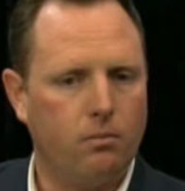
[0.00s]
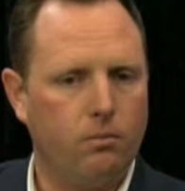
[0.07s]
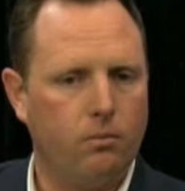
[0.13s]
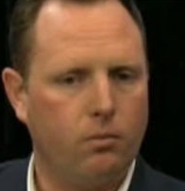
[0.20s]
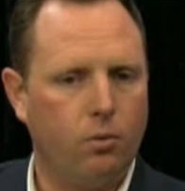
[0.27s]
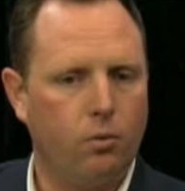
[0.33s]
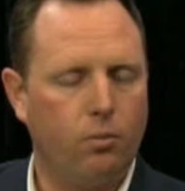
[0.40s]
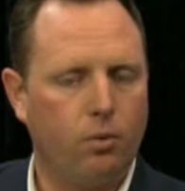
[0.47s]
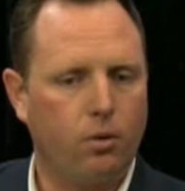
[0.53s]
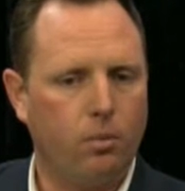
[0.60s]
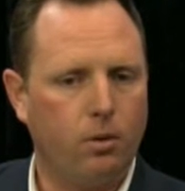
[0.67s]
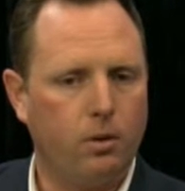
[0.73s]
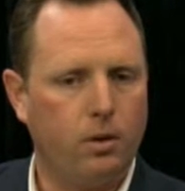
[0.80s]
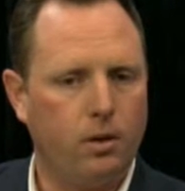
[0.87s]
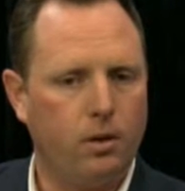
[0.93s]
will
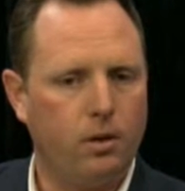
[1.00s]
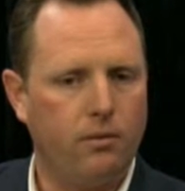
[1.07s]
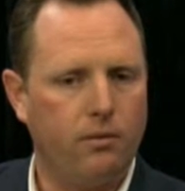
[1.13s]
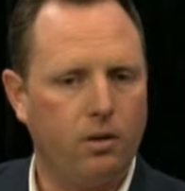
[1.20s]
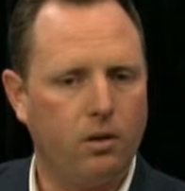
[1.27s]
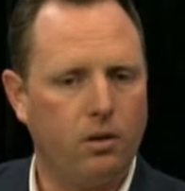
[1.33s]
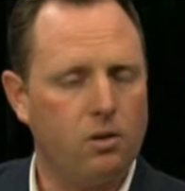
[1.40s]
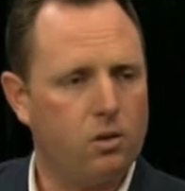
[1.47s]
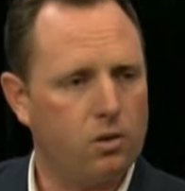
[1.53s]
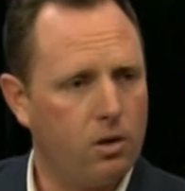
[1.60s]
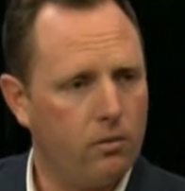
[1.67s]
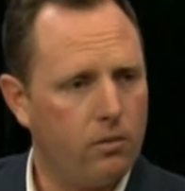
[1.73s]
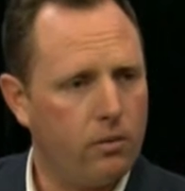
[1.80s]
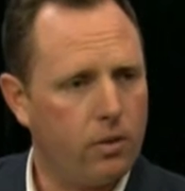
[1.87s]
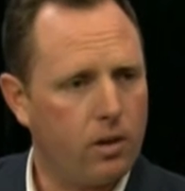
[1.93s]
probably be fairly
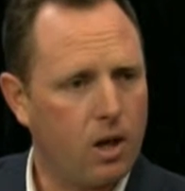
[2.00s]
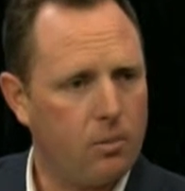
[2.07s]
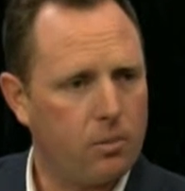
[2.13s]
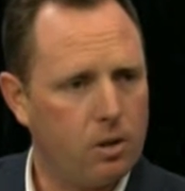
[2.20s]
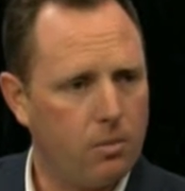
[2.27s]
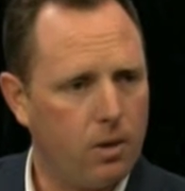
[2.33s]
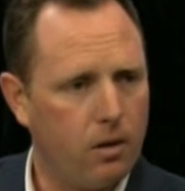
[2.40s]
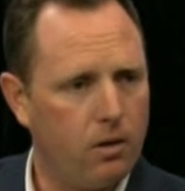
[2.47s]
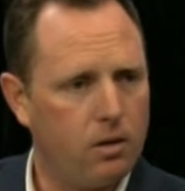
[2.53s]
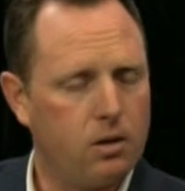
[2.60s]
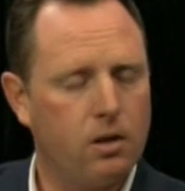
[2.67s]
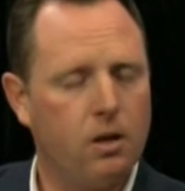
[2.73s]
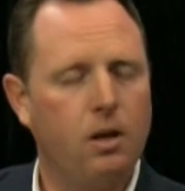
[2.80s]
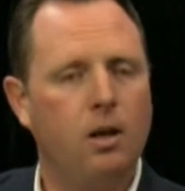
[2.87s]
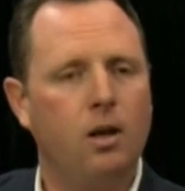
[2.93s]
conservative when it comes to marriage,
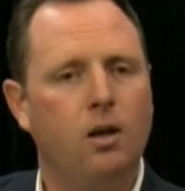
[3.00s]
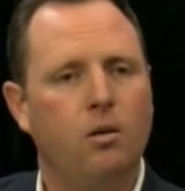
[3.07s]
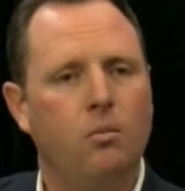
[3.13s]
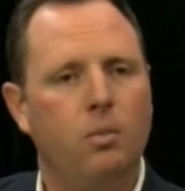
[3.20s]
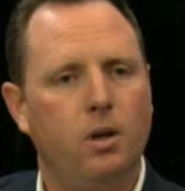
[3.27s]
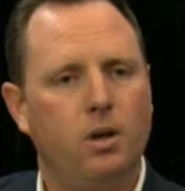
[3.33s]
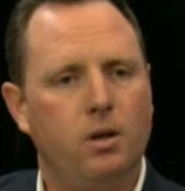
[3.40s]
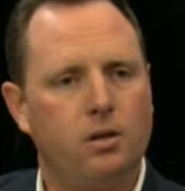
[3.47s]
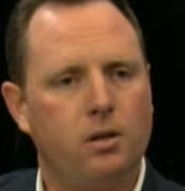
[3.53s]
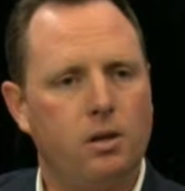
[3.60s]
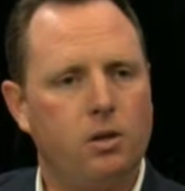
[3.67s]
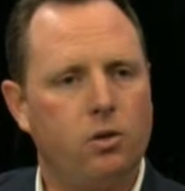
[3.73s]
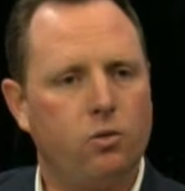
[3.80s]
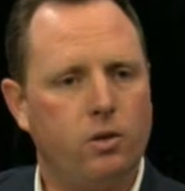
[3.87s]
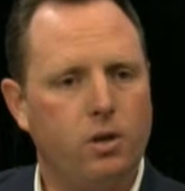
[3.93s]
because it
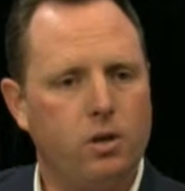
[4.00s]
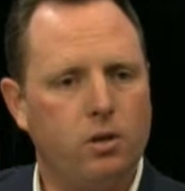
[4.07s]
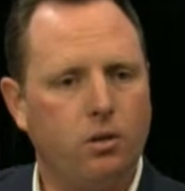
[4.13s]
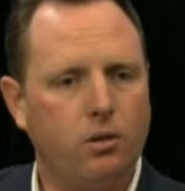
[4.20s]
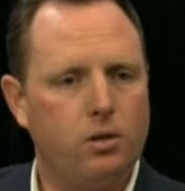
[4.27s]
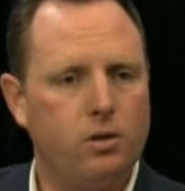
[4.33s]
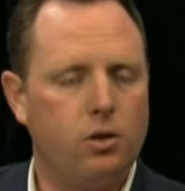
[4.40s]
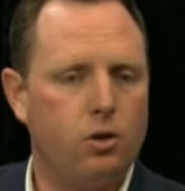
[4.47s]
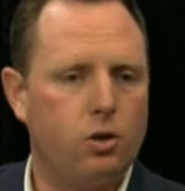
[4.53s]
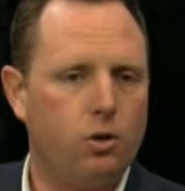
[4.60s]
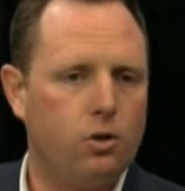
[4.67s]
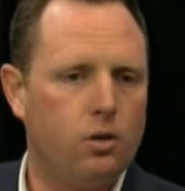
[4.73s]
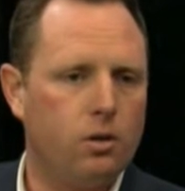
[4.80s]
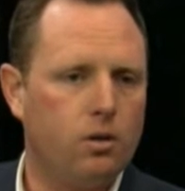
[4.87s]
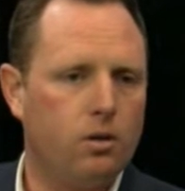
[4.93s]
is a traditional
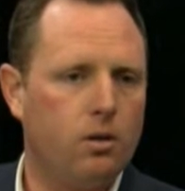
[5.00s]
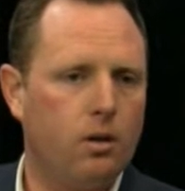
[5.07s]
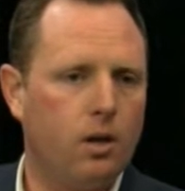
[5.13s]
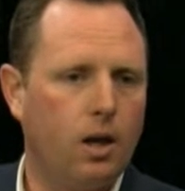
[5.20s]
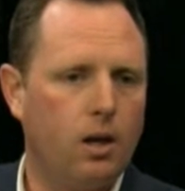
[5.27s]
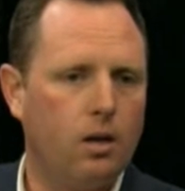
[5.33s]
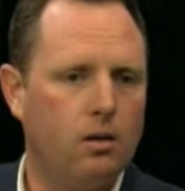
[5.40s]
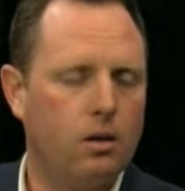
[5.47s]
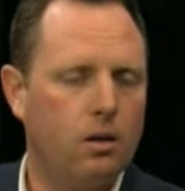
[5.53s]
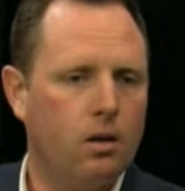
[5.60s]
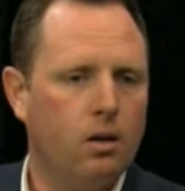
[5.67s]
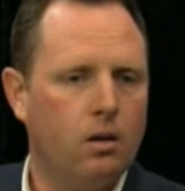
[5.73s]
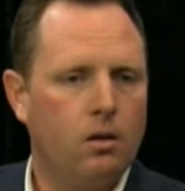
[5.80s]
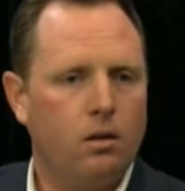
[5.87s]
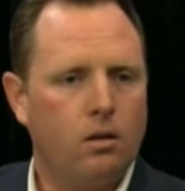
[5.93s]
institution, and
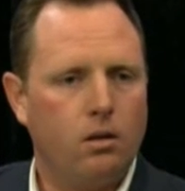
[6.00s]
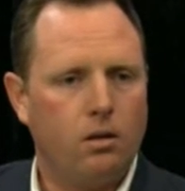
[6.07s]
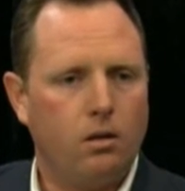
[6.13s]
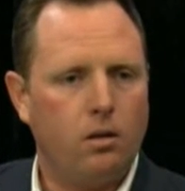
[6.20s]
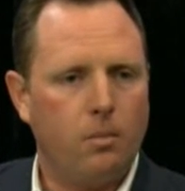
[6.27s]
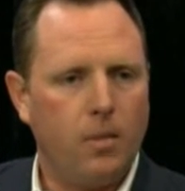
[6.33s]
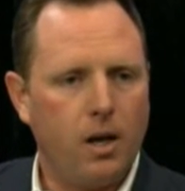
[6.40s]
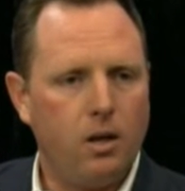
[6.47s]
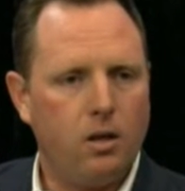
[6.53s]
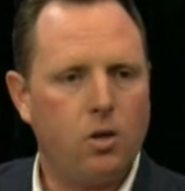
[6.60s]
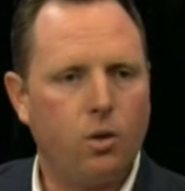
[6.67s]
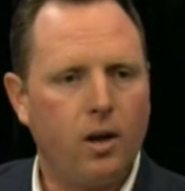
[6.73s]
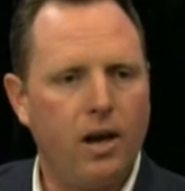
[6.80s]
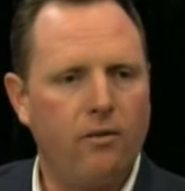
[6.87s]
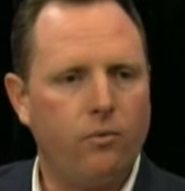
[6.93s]
the main
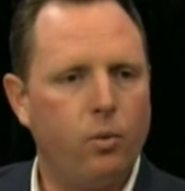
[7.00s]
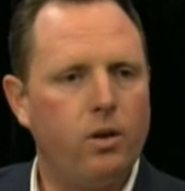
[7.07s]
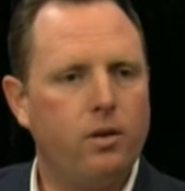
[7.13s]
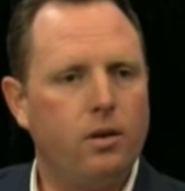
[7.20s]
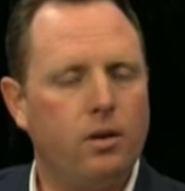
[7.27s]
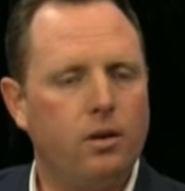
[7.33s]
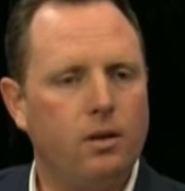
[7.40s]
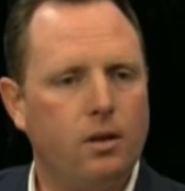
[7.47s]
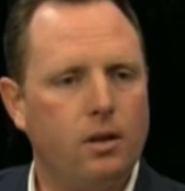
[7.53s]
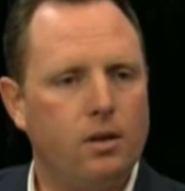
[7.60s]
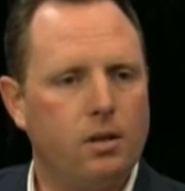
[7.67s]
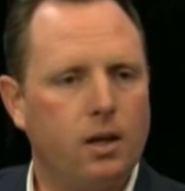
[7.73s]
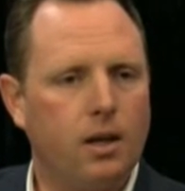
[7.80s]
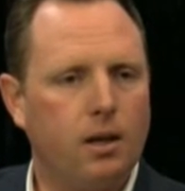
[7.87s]
issue I have with it is